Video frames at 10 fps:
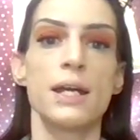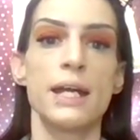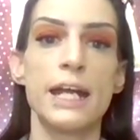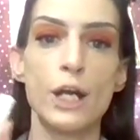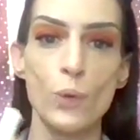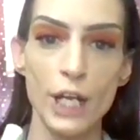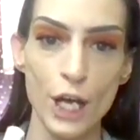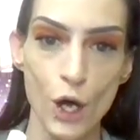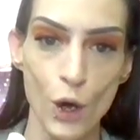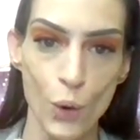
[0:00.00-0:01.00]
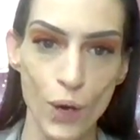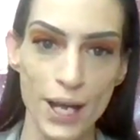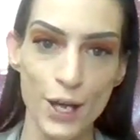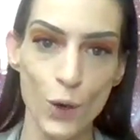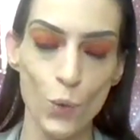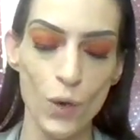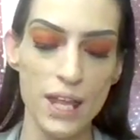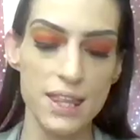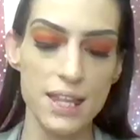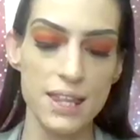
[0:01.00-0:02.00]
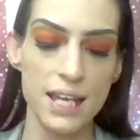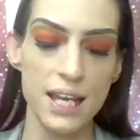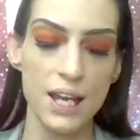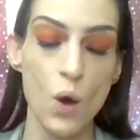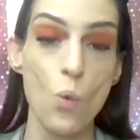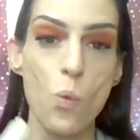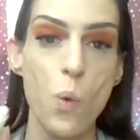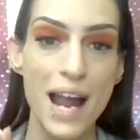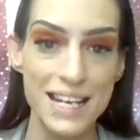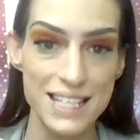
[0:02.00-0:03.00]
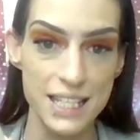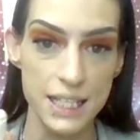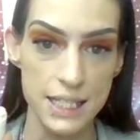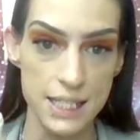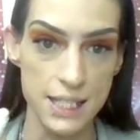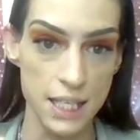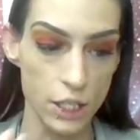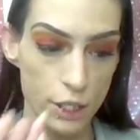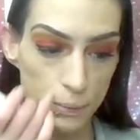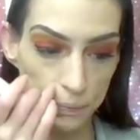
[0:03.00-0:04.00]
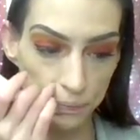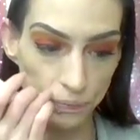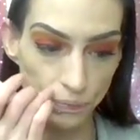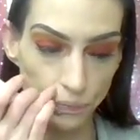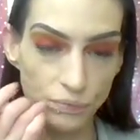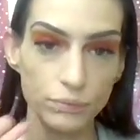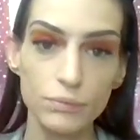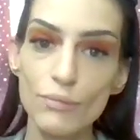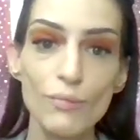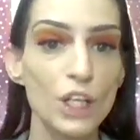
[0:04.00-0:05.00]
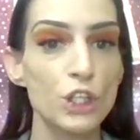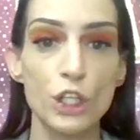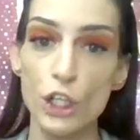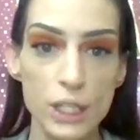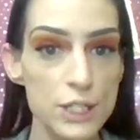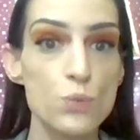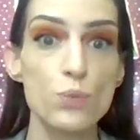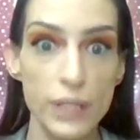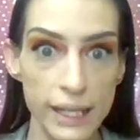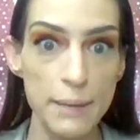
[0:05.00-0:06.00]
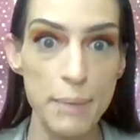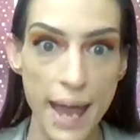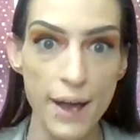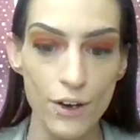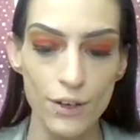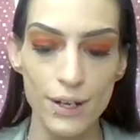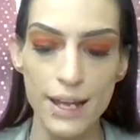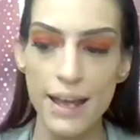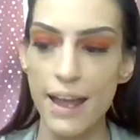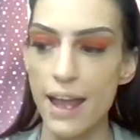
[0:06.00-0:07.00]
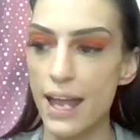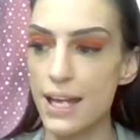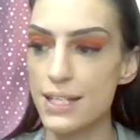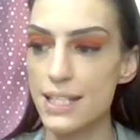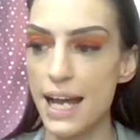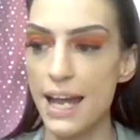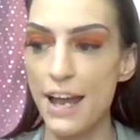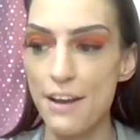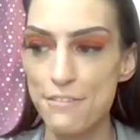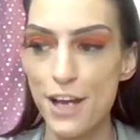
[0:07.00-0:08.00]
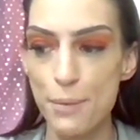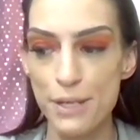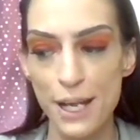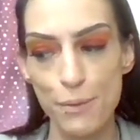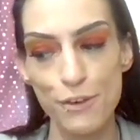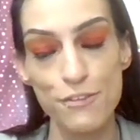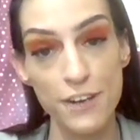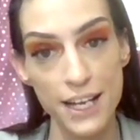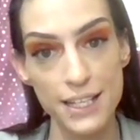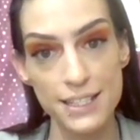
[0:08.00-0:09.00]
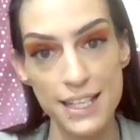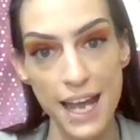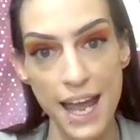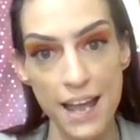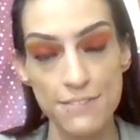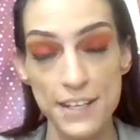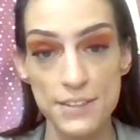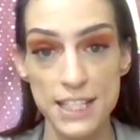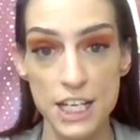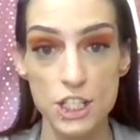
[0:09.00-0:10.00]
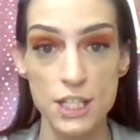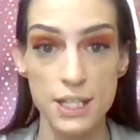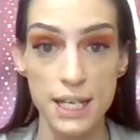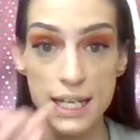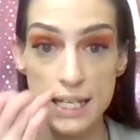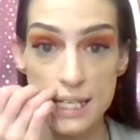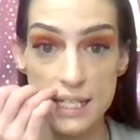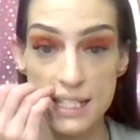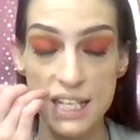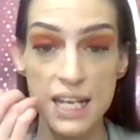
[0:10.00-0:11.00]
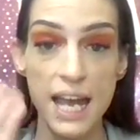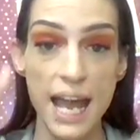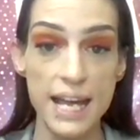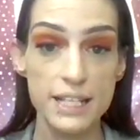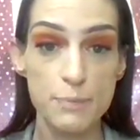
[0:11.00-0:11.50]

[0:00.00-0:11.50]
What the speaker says: Here we go with the white concealer. Your girl is really pale, and I have not been able to find a foundation that is as